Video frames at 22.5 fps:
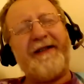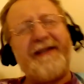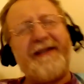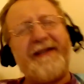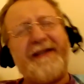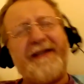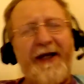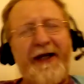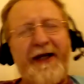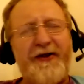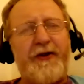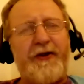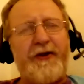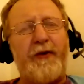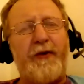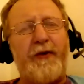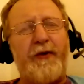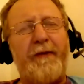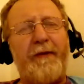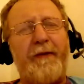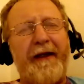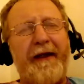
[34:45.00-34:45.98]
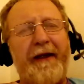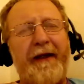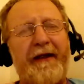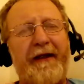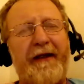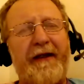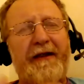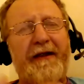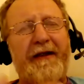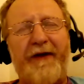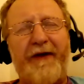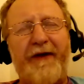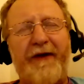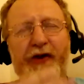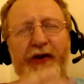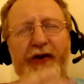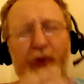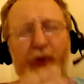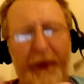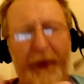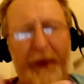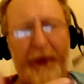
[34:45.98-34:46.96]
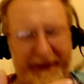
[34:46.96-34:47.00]
ages could make different
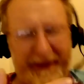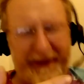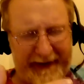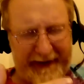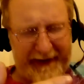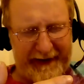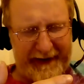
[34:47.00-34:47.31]
choices.